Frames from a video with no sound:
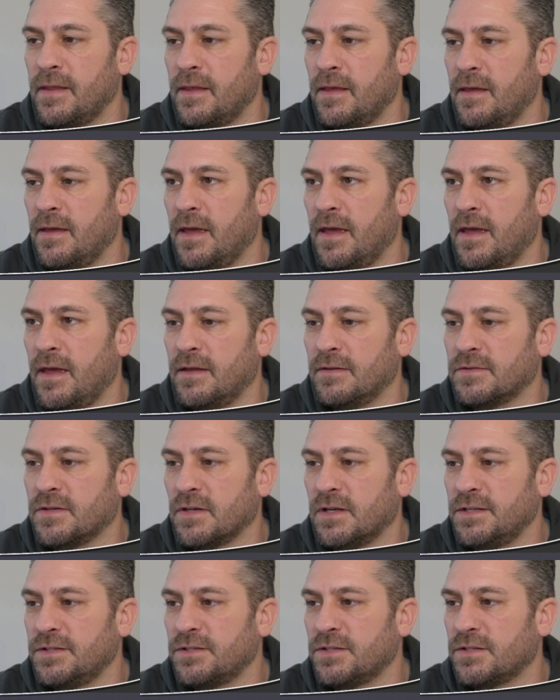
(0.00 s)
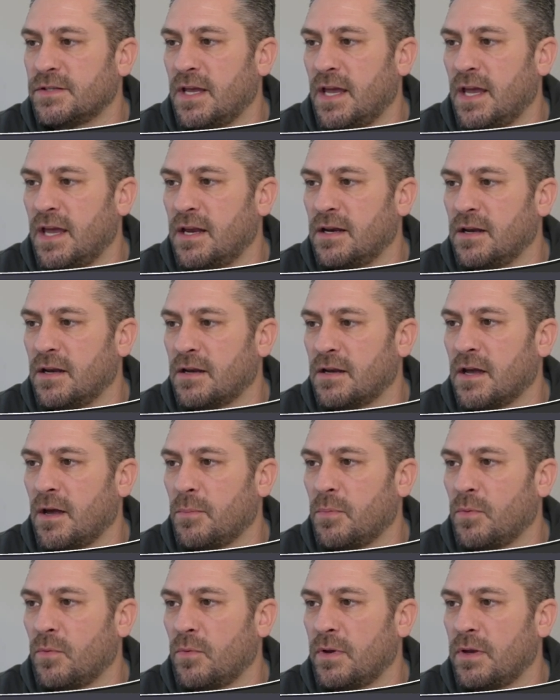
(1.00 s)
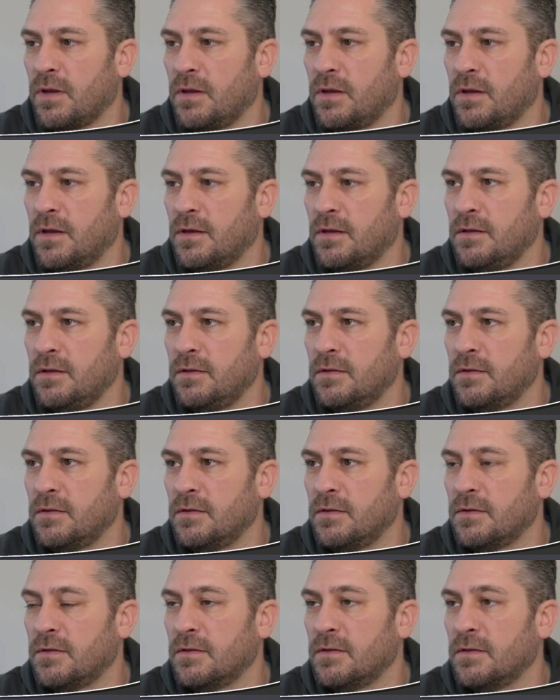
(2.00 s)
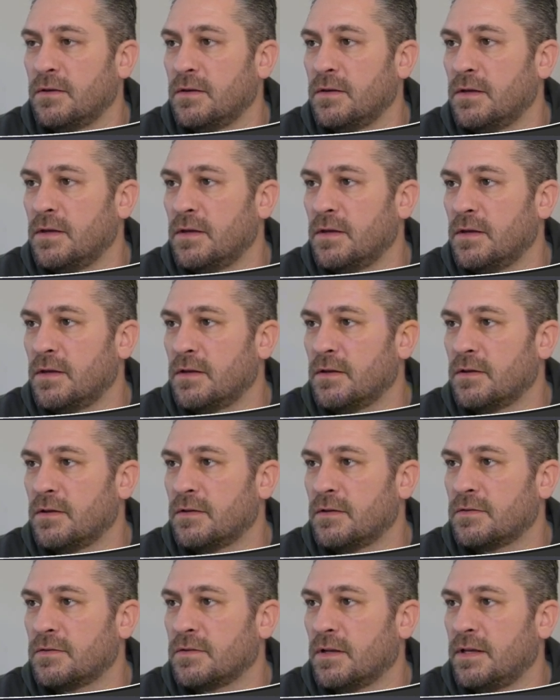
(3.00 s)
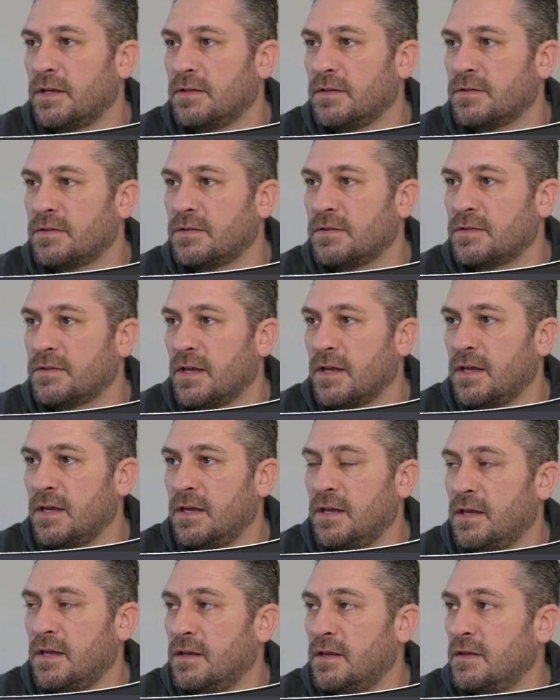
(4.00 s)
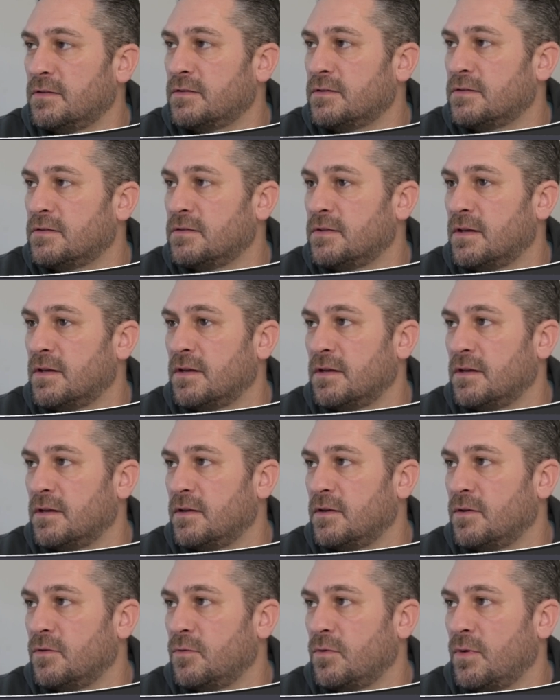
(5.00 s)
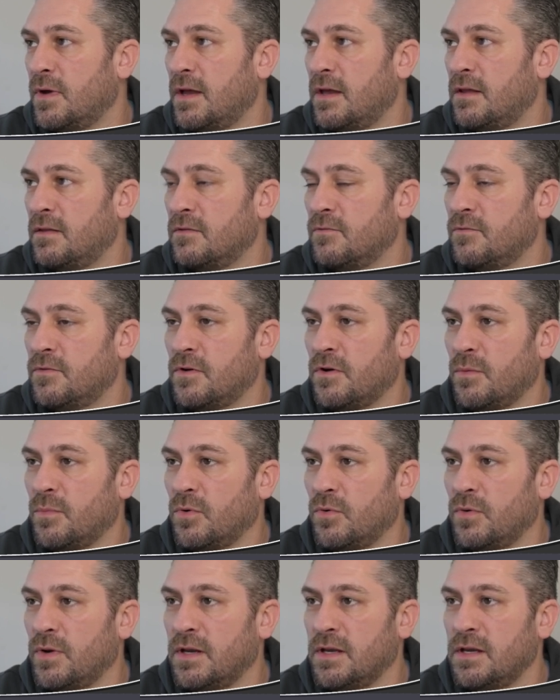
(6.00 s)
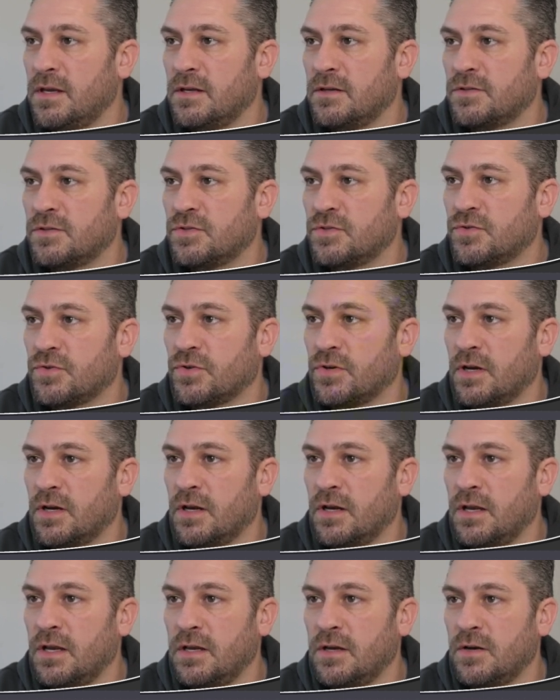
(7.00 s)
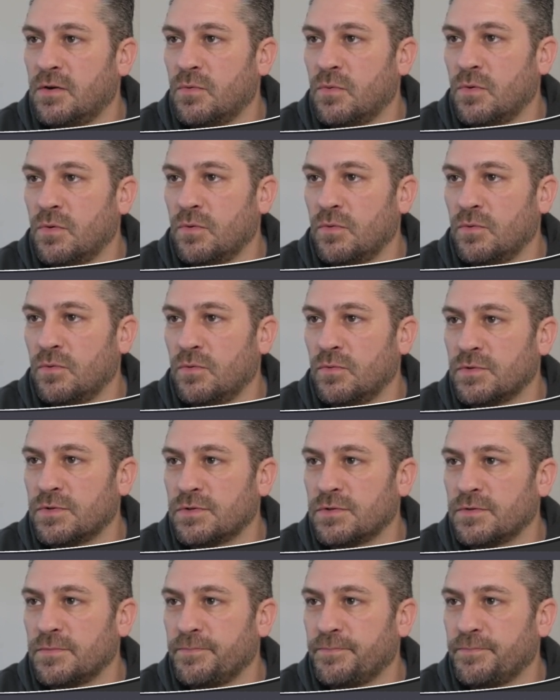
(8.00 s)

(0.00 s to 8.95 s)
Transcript: And so let's just add a couple here. So let's say it's, we'll add the variable in here, string equals,